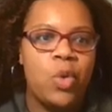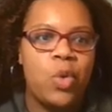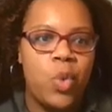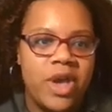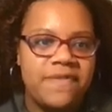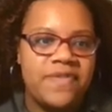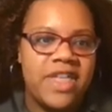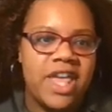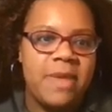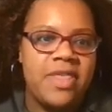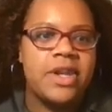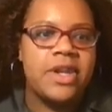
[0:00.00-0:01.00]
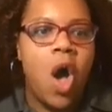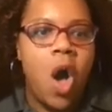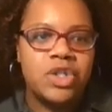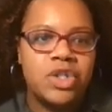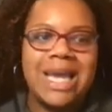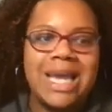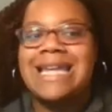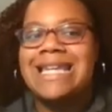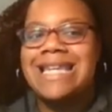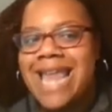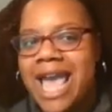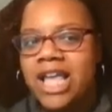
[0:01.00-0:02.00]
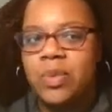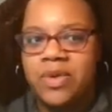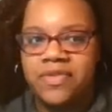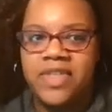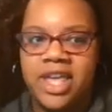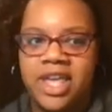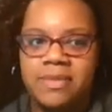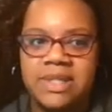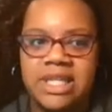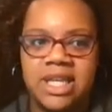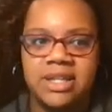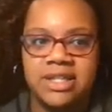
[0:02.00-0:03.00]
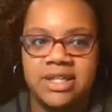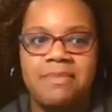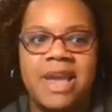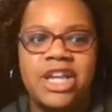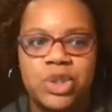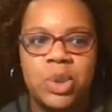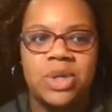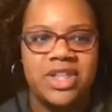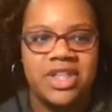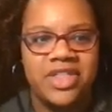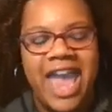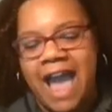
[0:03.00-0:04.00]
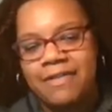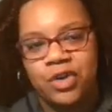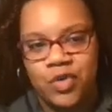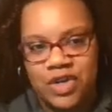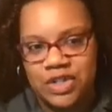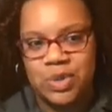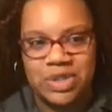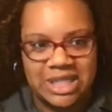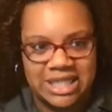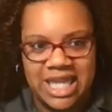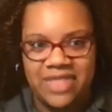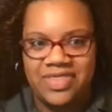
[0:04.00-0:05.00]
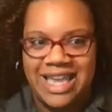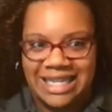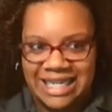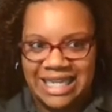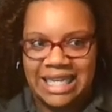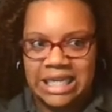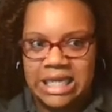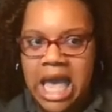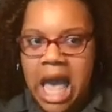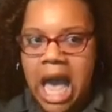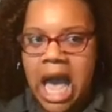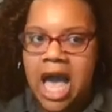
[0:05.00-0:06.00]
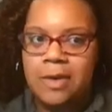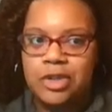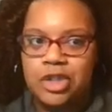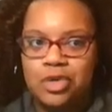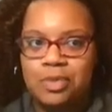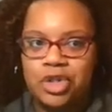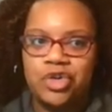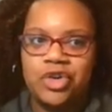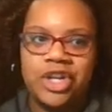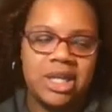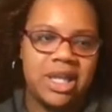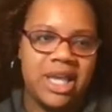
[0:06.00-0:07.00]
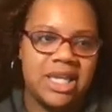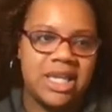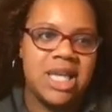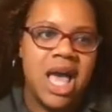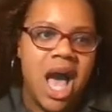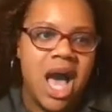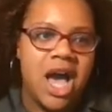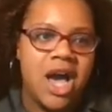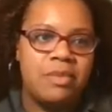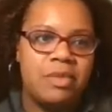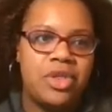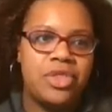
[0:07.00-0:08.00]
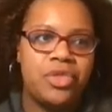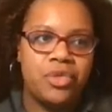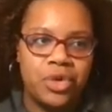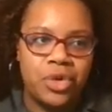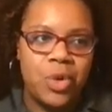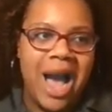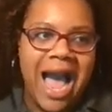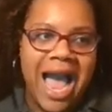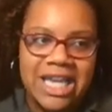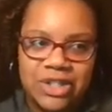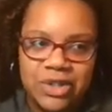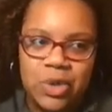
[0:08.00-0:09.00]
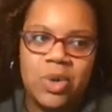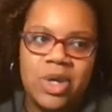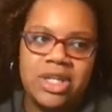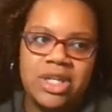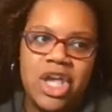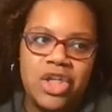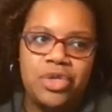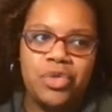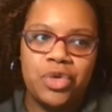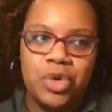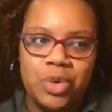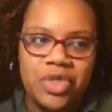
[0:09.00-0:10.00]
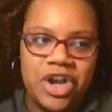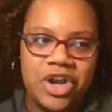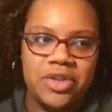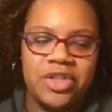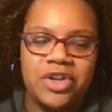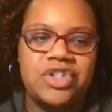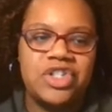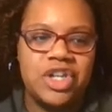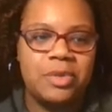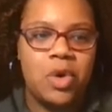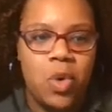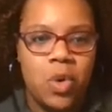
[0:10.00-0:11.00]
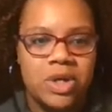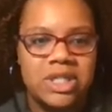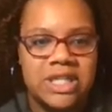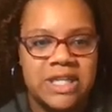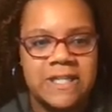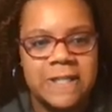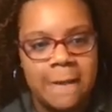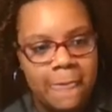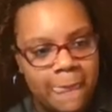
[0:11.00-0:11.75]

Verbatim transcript: with them, and then also connect with them to make sure that they have the resources that they need to matriculate through high school and through their STEM courses.